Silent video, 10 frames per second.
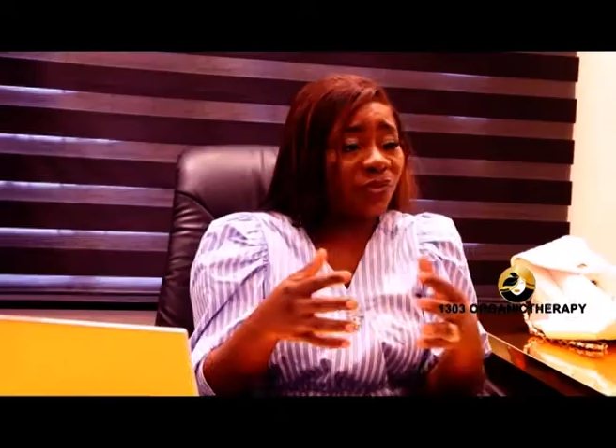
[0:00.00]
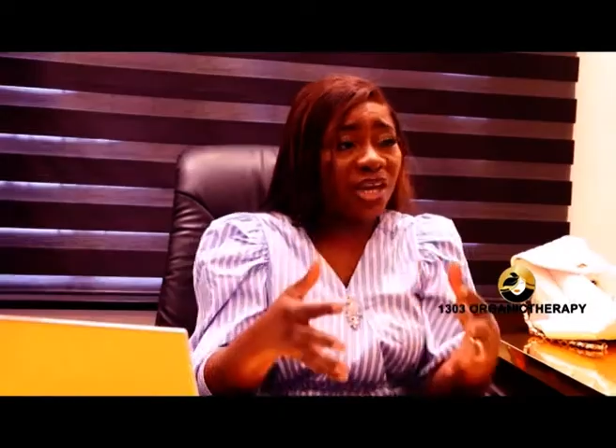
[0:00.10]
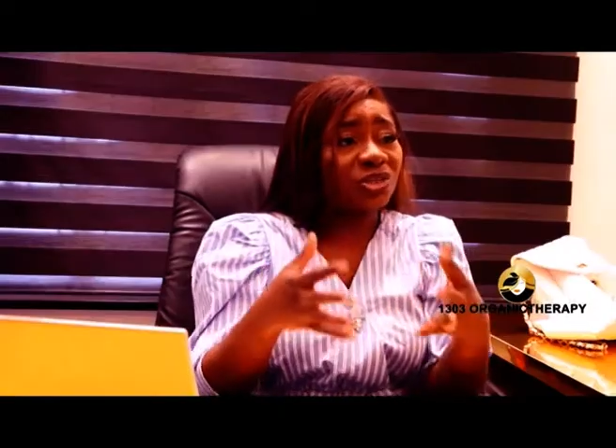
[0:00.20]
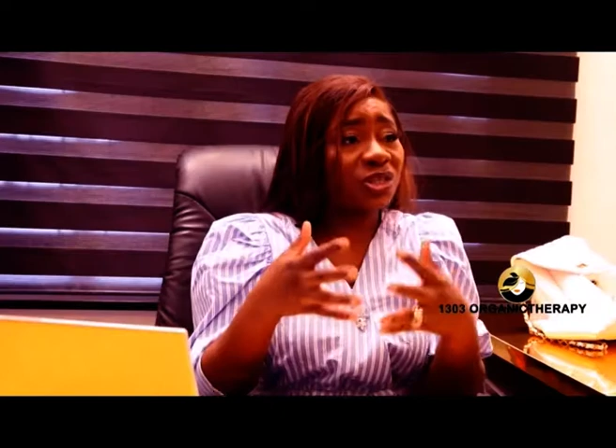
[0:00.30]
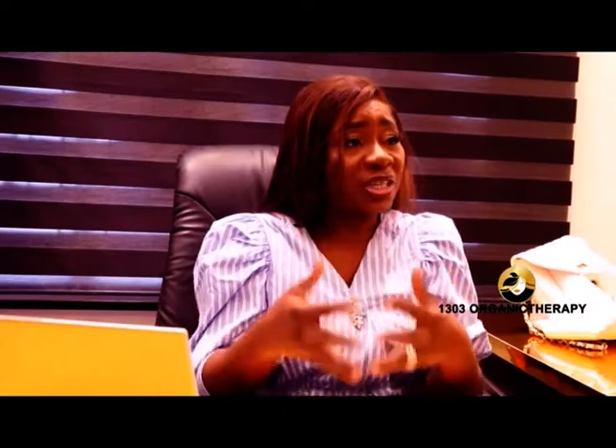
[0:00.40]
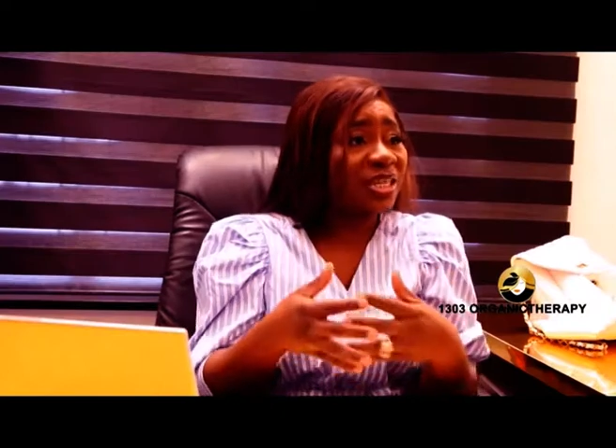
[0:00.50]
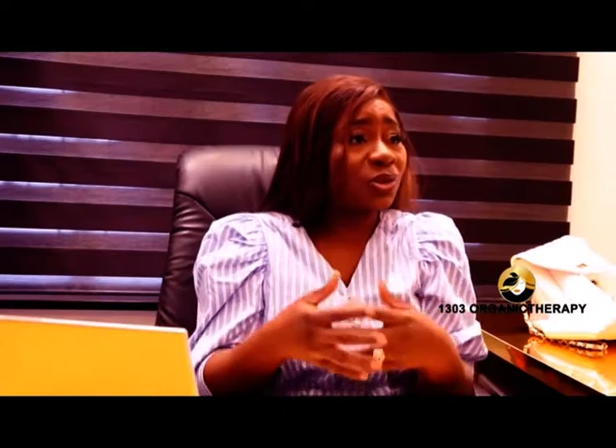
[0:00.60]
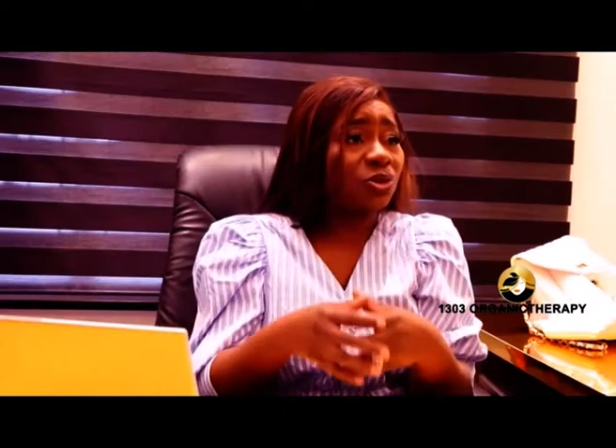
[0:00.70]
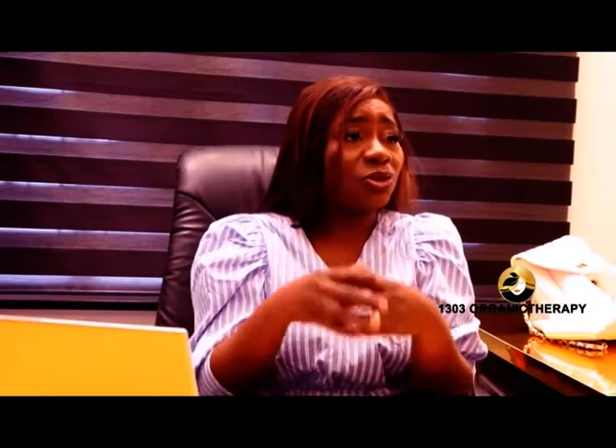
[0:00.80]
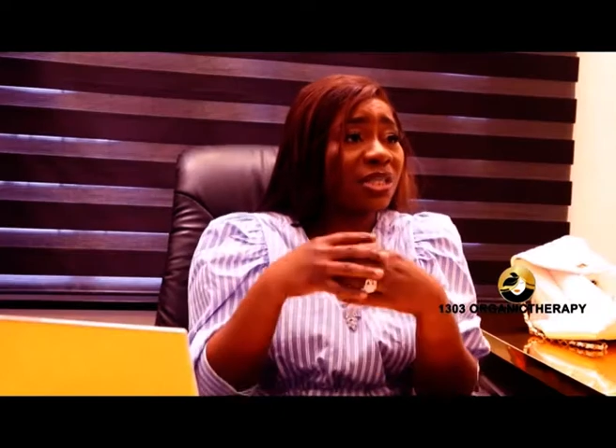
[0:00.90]
you can strategize
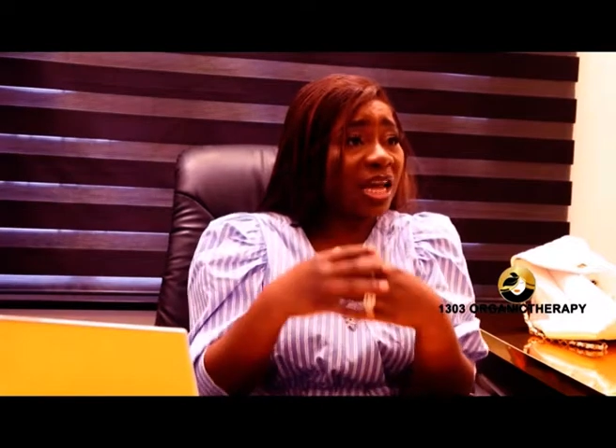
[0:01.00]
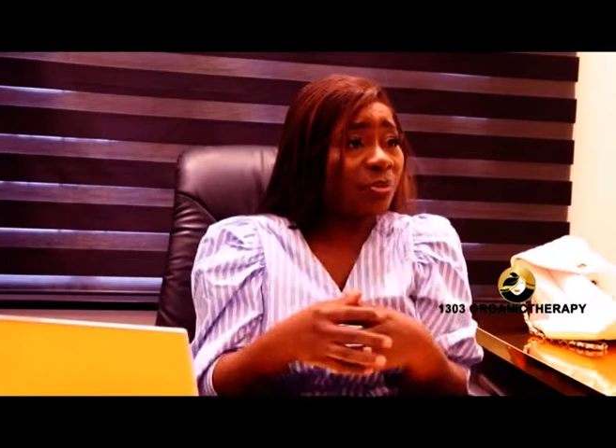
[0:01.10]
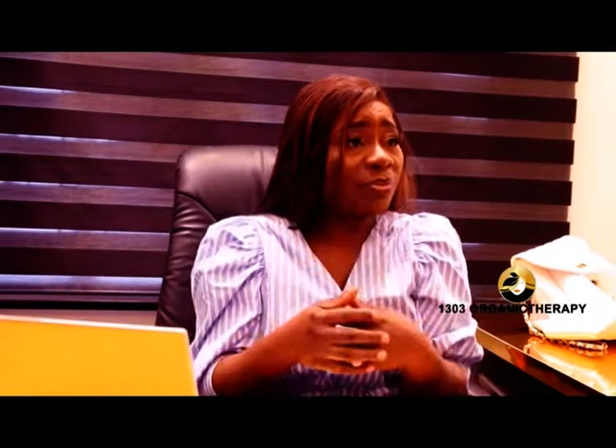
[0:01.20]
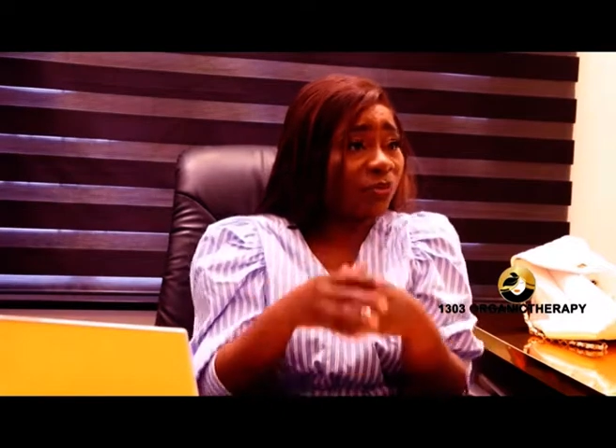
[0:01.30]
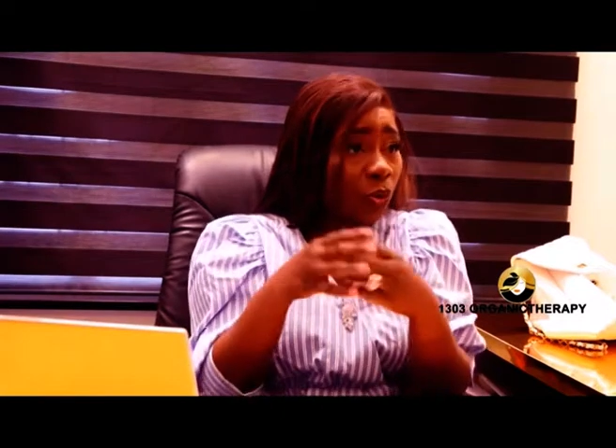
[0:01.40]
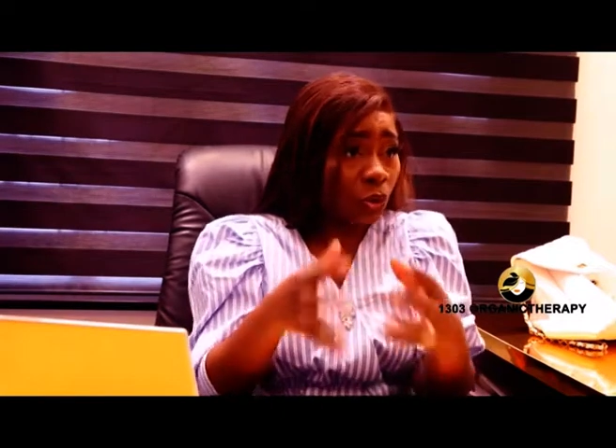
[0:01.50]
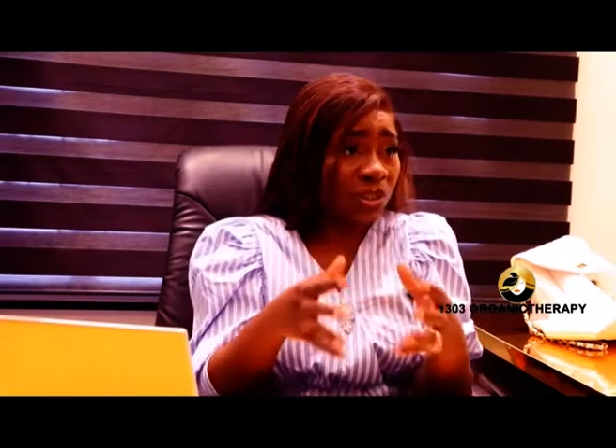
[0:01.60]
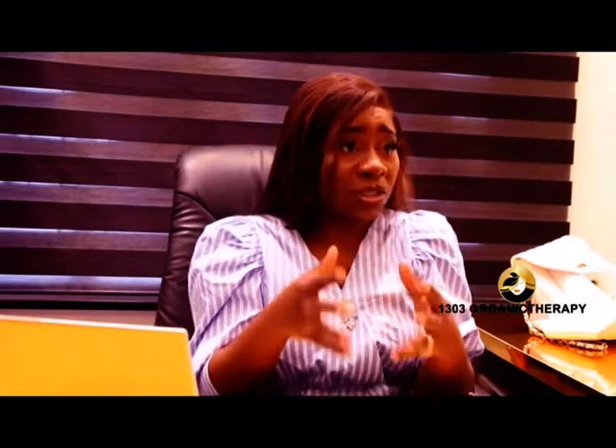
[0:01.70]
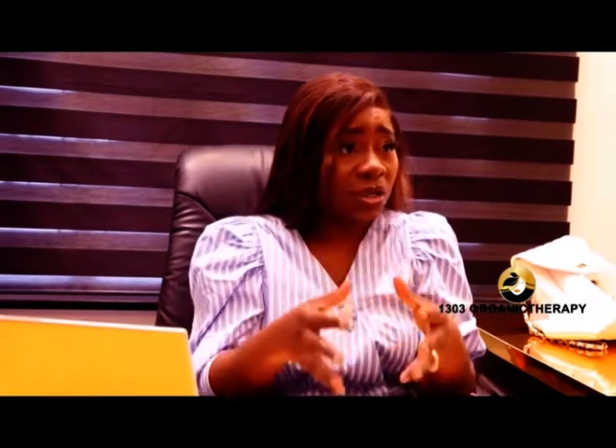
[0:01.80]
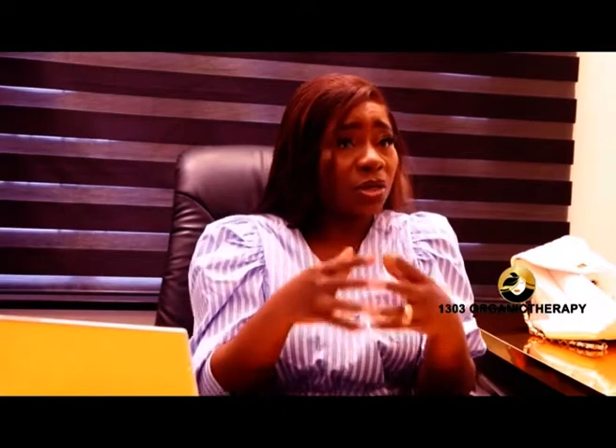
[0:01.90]
on your time focus,